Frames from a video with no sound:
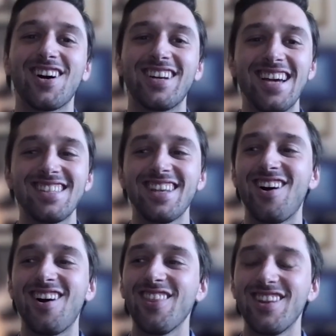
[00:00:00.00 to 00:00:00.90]
talk nicely to
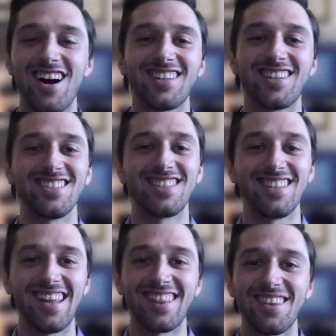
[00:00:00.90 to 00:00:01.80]
all the doctors.
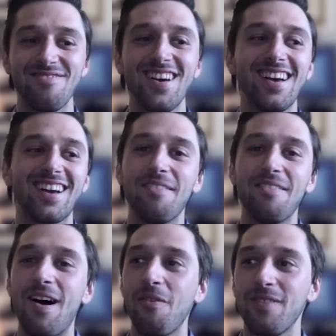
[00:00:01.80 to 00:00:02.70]

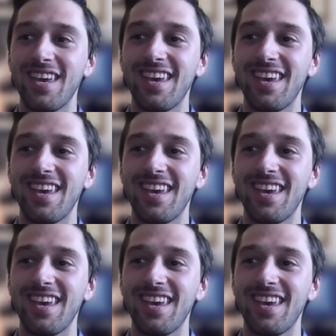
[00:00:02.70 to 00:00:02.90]
help